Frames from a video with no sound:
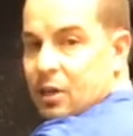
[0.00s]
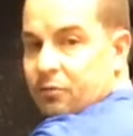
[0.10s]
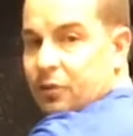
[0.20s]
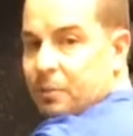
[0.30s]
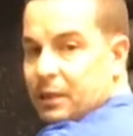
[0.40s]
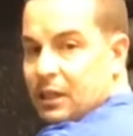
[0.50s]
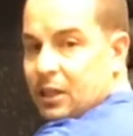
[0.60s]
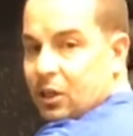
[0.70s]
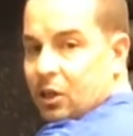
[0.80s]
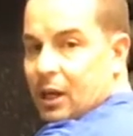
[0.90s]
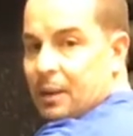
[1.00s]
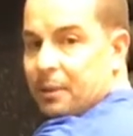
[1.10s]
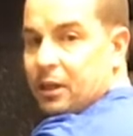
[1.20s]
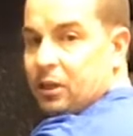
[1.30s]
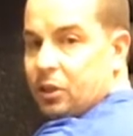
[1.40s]
From here, I'm
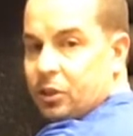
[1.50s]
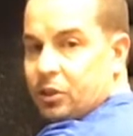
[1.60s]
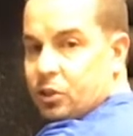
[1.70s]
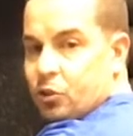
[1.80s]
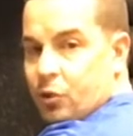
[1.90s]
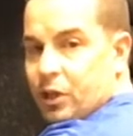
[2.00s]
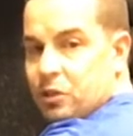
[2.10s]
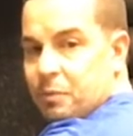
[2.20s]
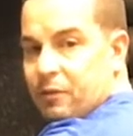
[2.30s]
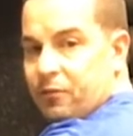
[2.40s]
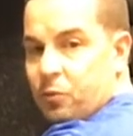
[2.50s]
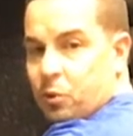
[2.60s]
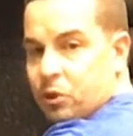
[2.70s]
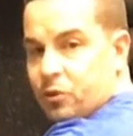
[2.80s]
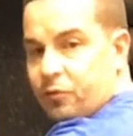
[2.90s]
going to learn to transmit
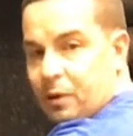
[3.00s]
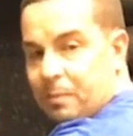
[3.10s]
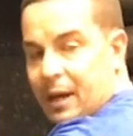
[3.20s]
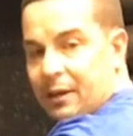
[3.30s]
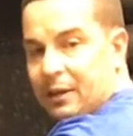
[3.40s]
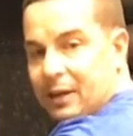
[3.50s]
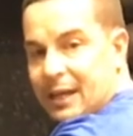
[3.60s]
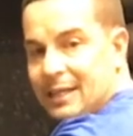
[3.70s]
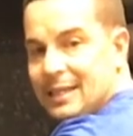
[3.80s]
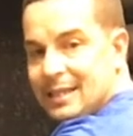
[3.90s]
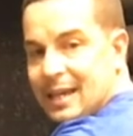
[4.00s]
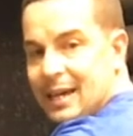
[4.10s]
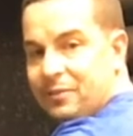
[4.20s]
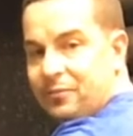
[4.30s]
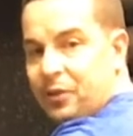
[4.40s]
force from my
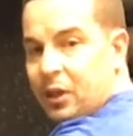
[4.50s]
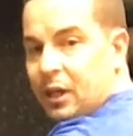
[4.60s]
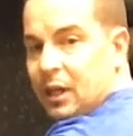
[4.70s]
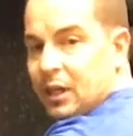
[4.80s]
inside foot.